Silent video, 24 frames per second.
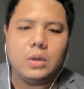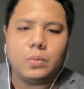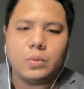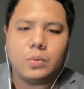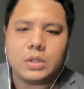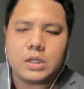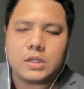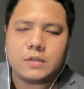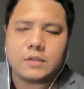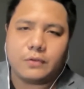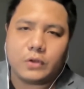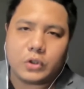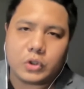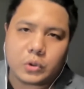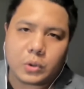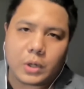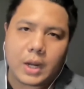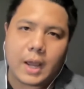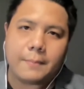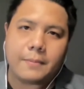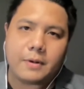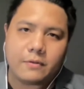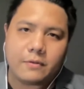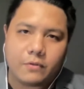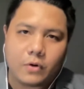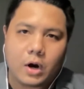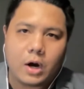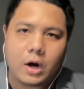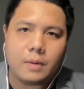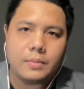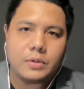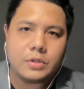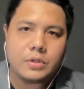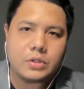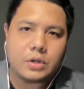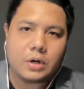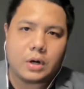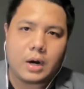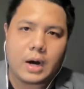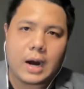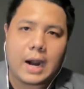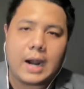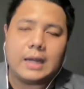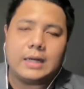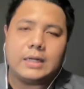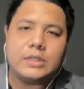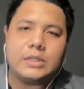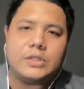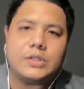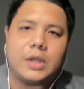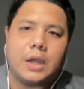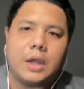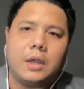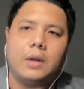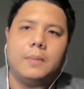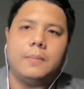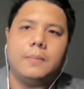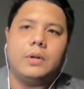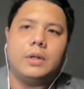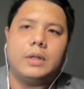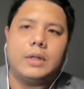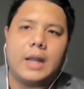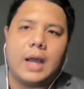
with these virtual lab environments that are highly scalable